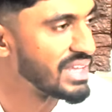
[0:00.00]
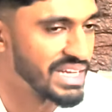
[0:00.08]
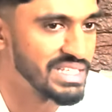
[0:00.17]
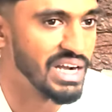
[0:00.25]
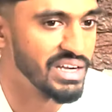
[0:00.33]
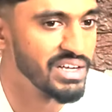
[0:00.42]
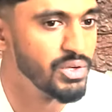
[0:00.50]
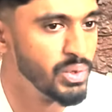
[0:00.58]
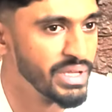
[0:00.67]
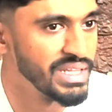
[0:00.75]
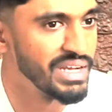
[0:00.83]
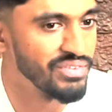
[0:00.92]
I started
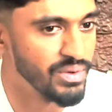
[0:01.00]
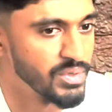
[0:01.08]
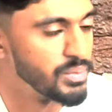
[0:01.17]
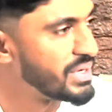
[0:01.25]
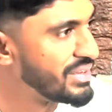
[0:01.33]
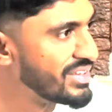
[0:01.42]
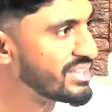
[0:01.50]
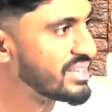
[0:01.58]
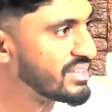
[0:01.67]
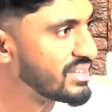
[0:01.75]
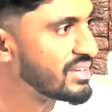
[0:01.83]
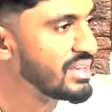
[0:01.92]
doing that from the previous
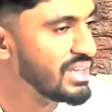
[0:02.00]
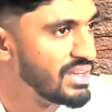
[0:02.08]
season.